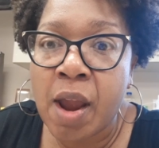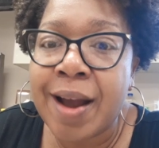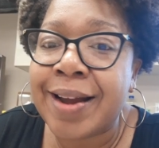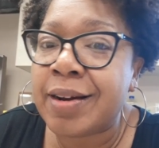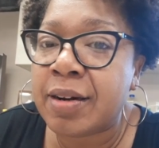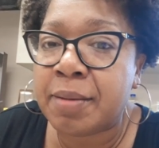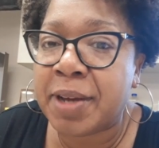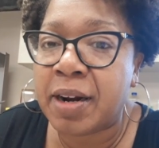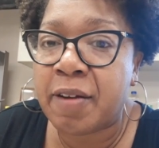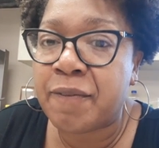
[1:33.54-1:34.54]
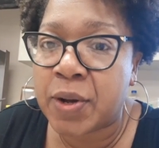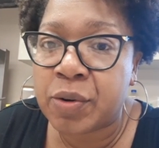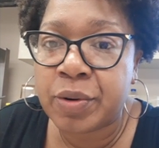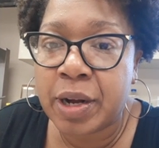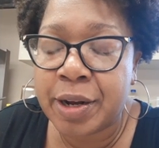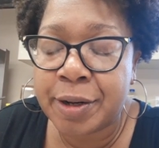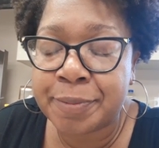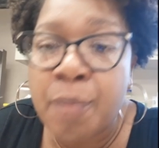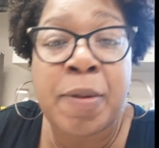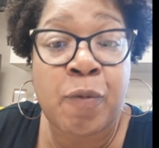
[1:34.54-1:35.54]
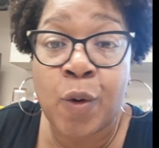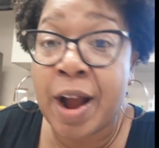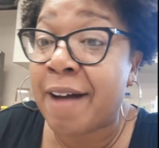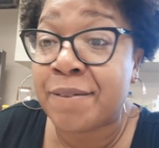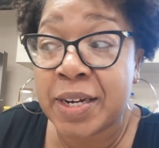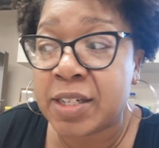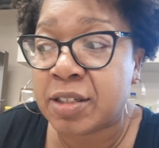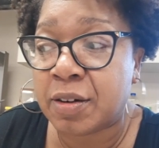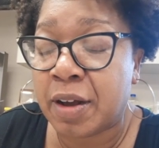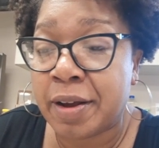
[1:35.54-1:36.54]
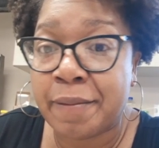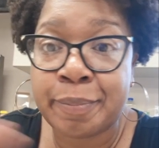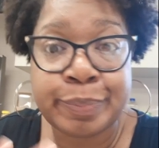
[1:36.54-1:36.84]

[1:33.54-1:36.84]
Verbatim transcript: I ended up getting a phone call before I finished um,